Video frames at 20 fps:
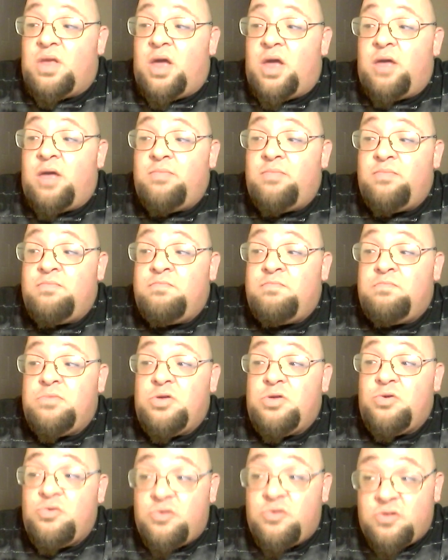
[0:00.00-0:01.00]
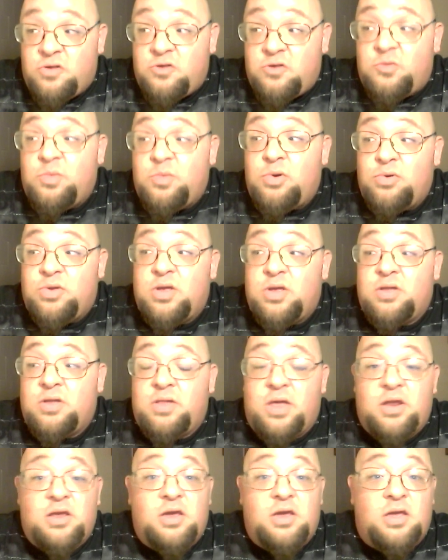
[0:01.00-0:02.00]
I'm used to smoking
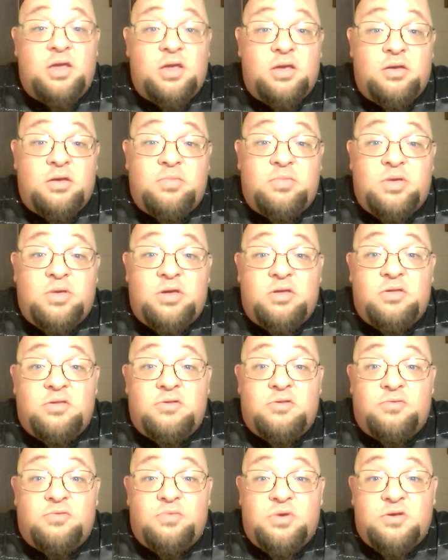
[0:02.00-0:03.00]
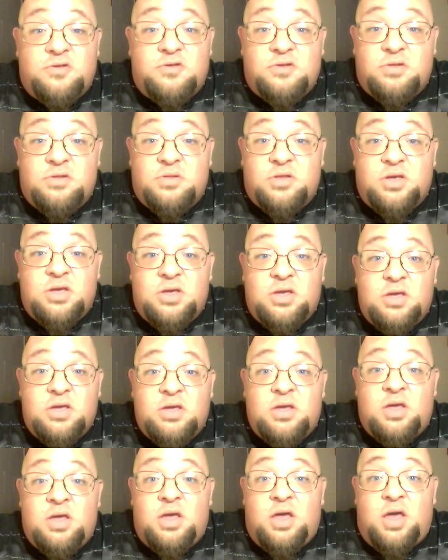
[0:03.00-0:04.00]
Latakia because recently